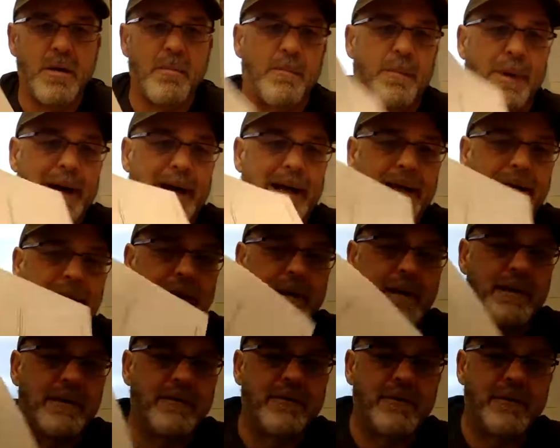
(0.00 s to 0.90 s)
But
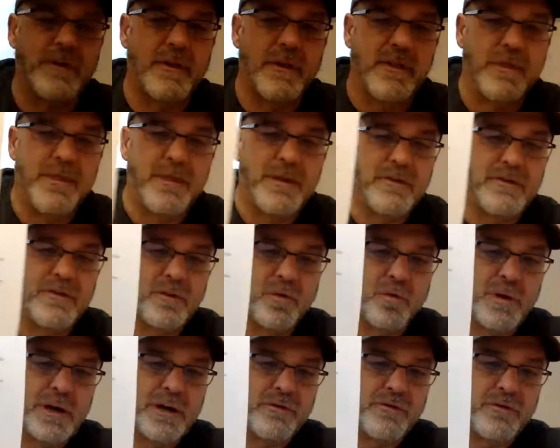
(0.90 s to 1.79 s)
it's this
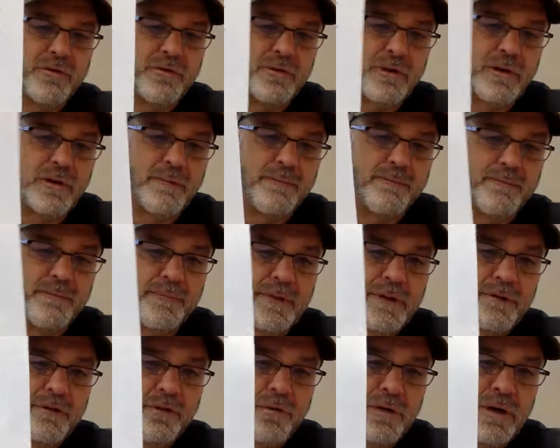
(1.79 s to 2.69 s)
question.
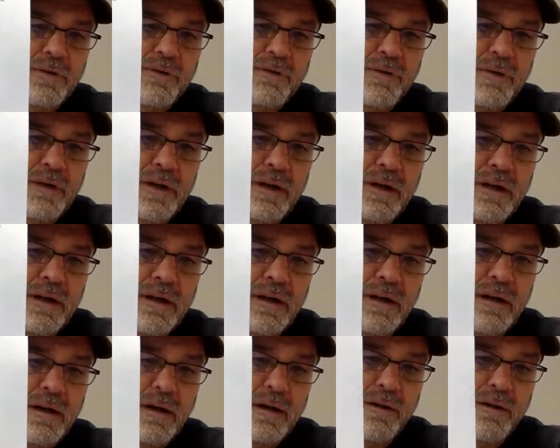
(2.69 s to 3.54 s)
This question here